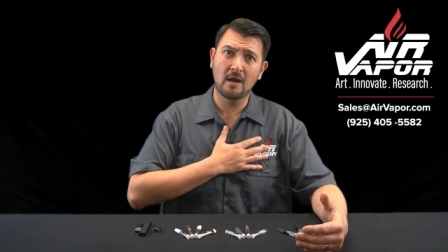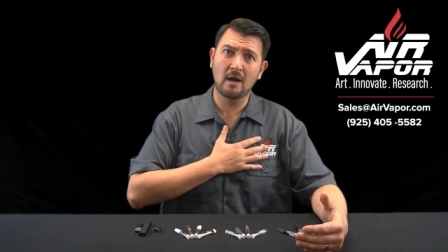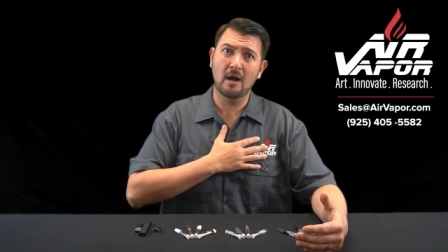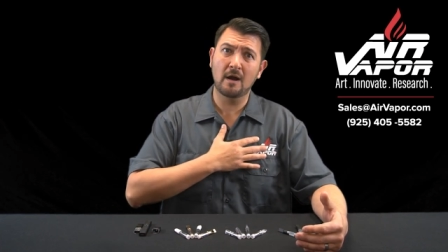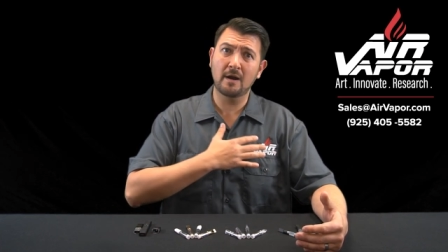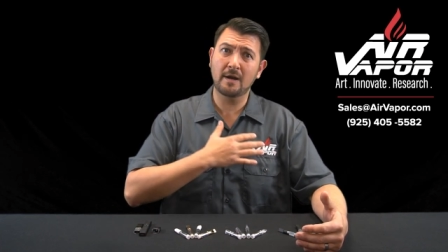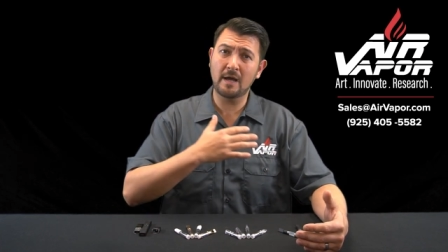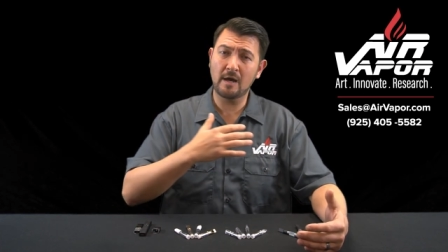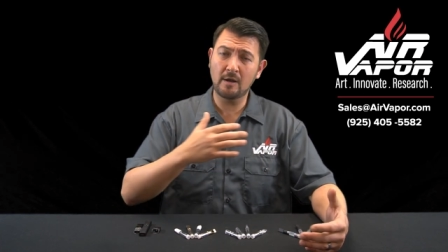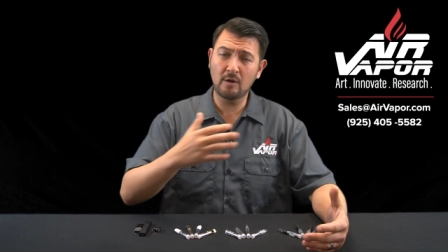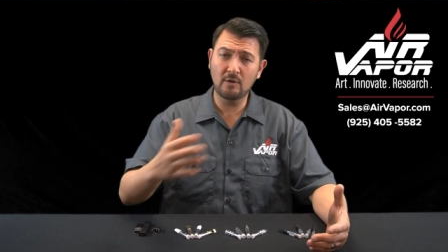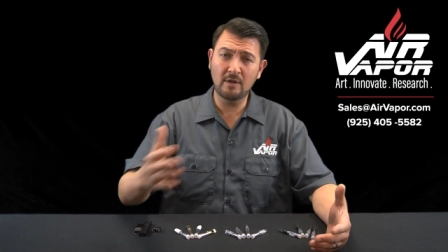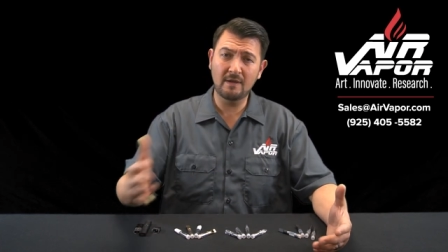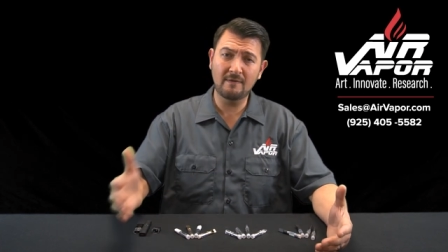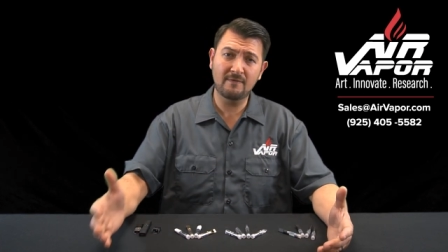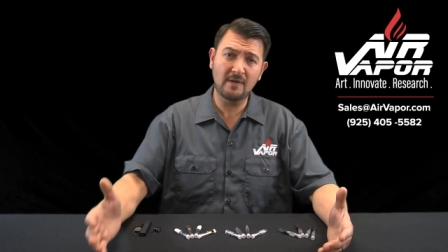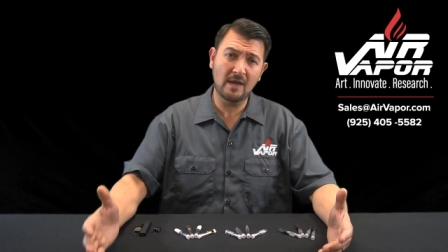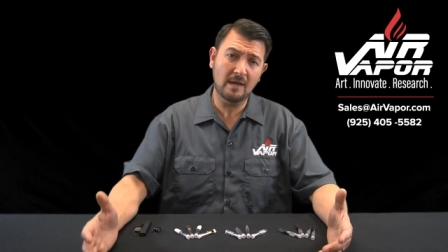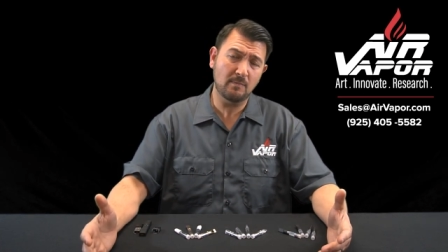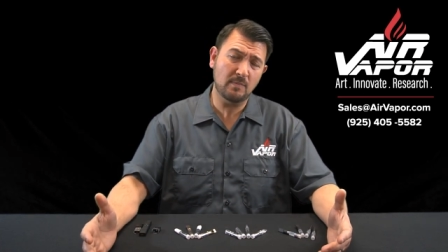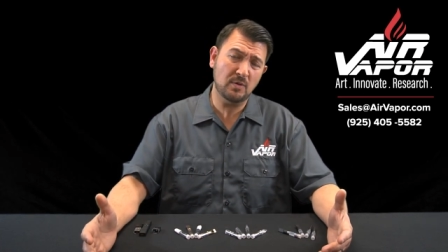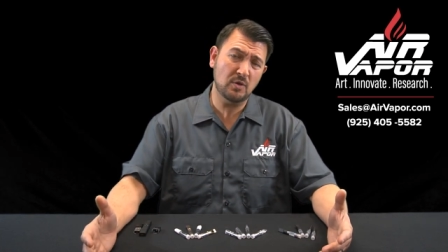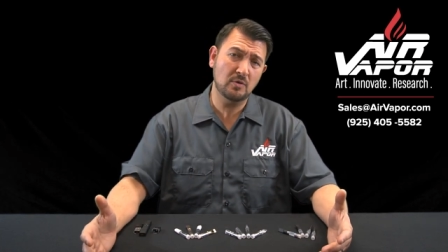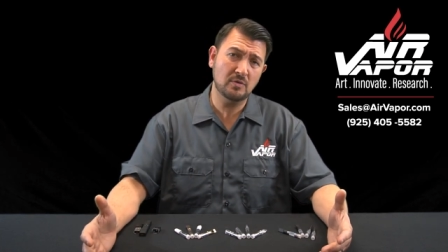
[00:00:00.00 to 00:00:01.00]
are not only
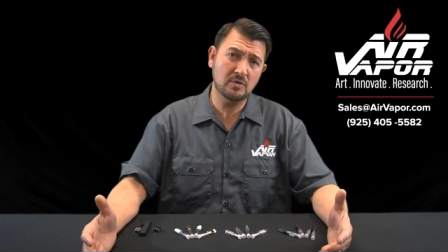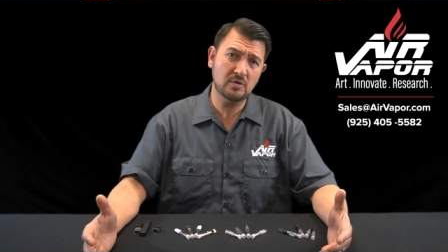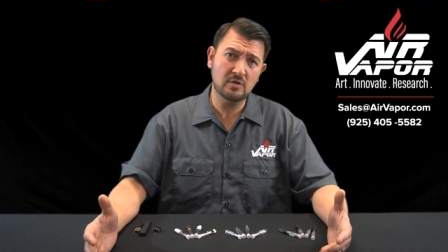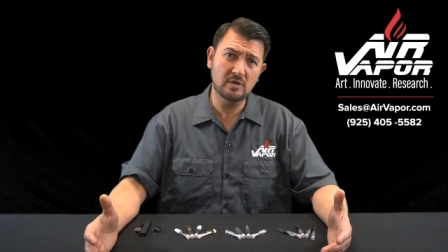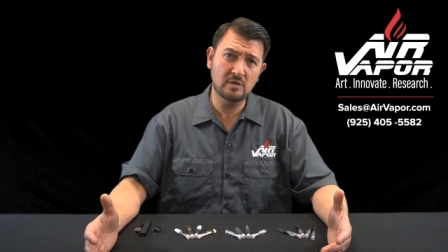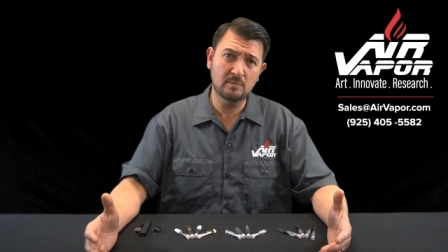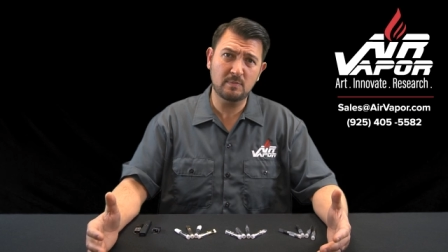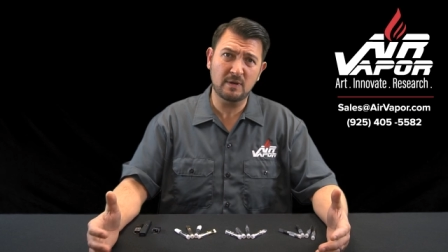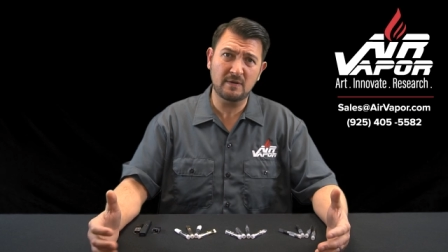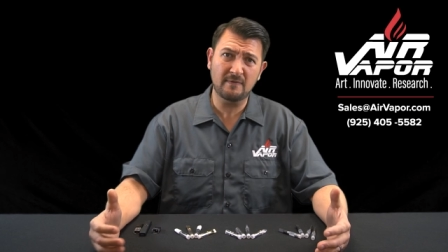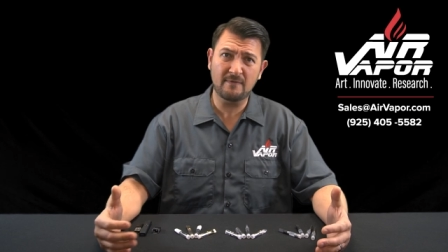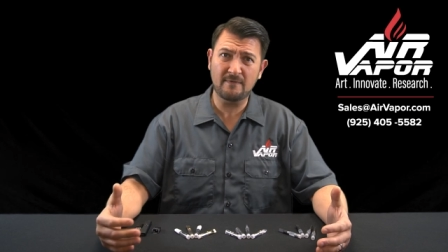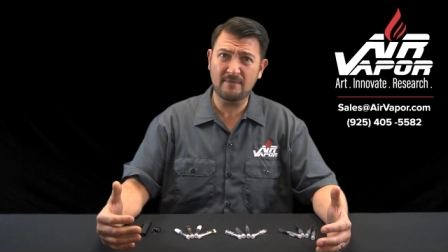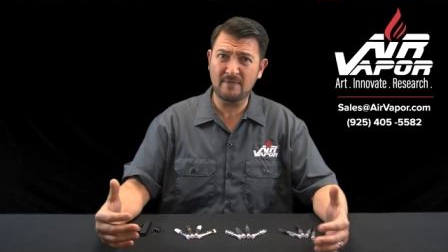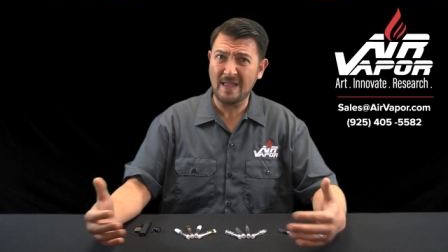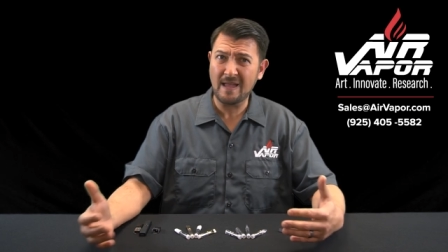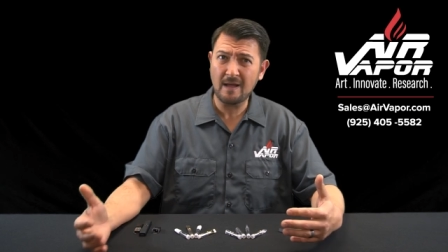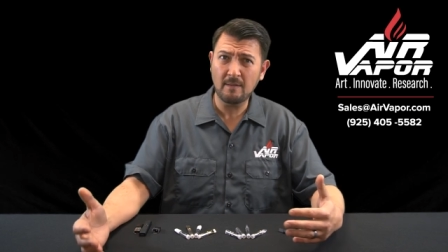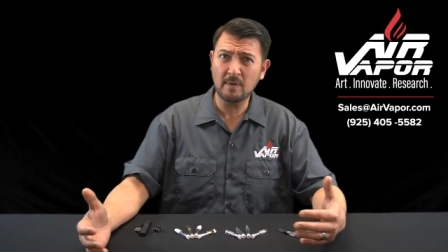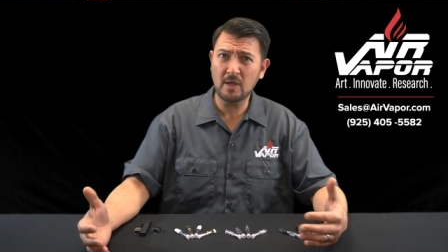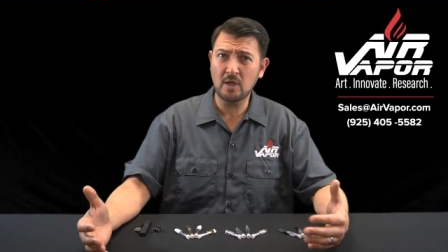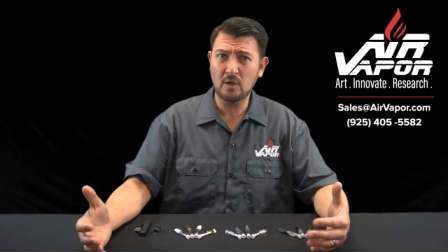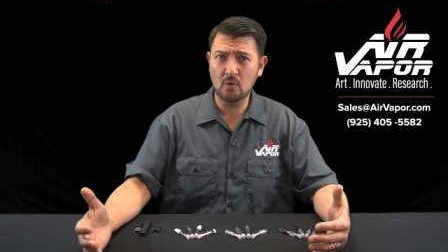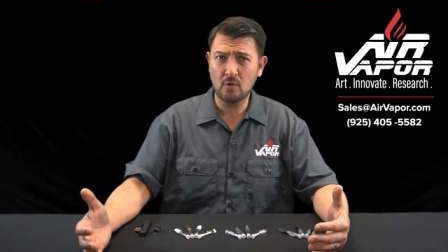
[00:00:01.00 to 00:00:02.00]
vape users but
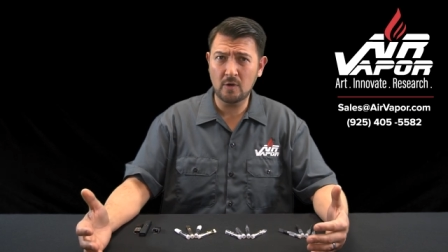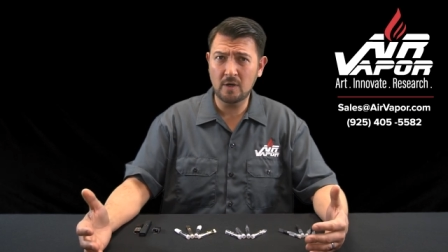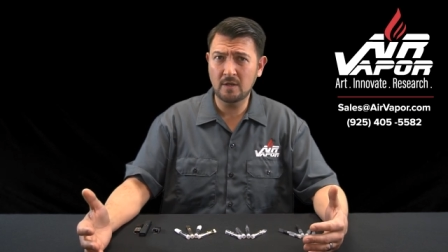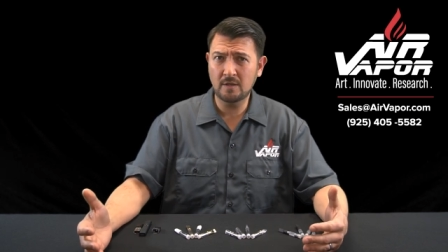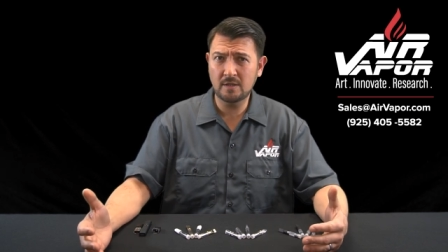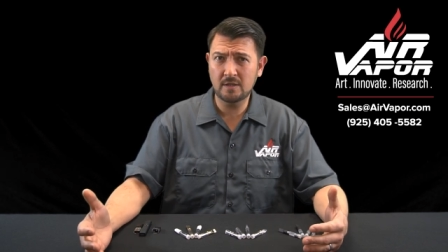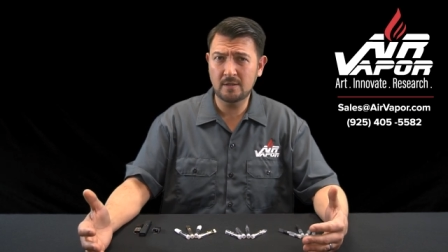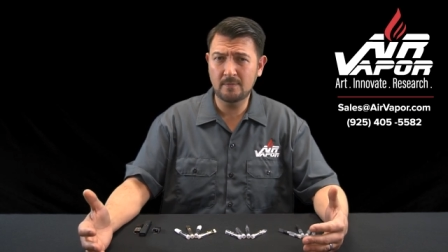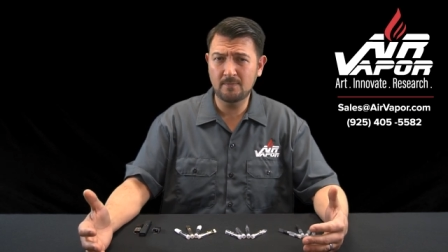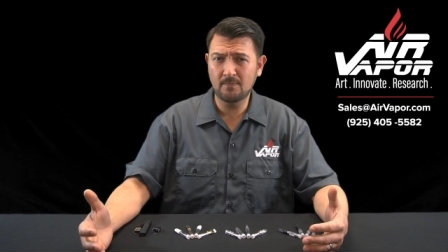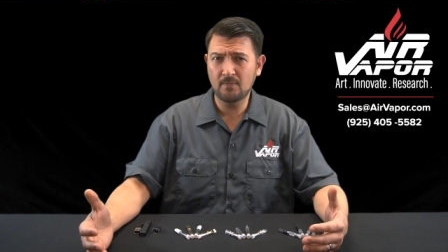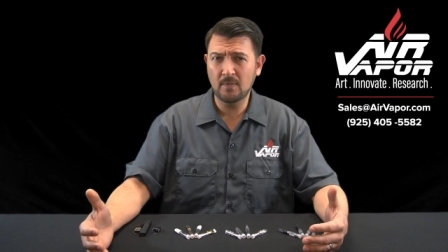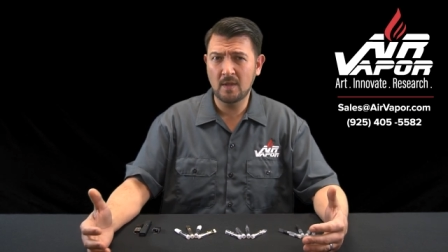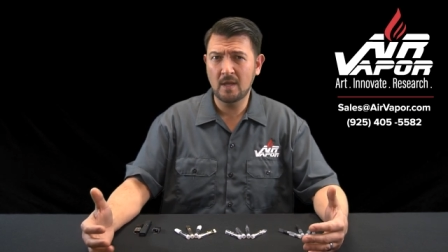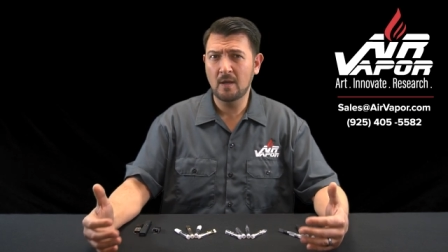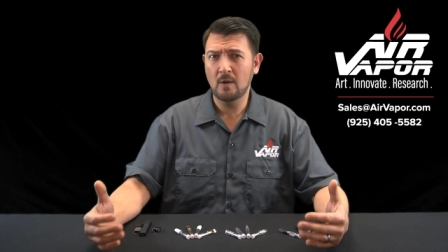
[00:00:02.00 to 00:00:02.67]
family oriented,